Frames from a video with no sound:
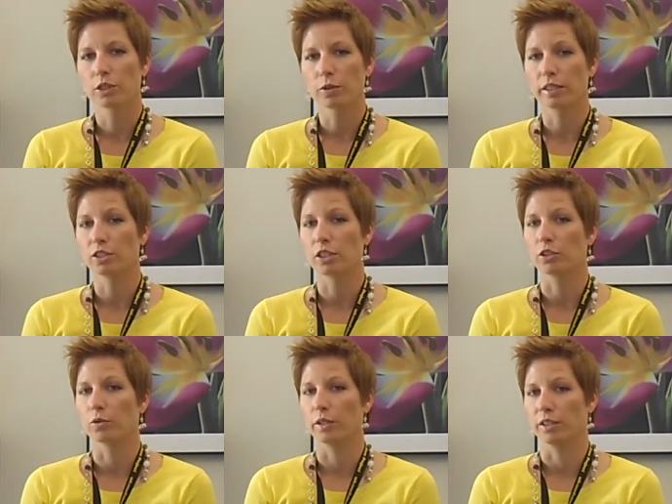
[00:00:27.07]

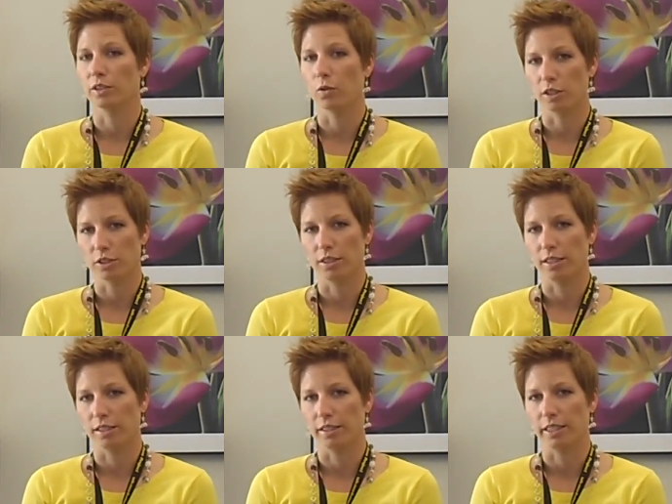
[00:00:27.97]
Transgender, Queer, and
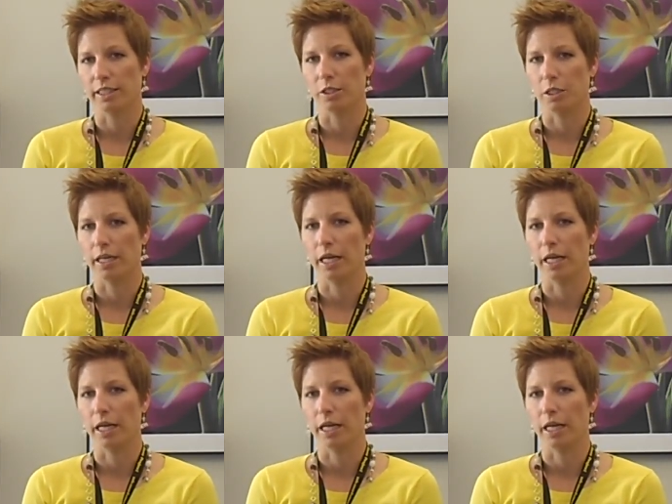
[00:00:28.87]
Questioning Clinic here at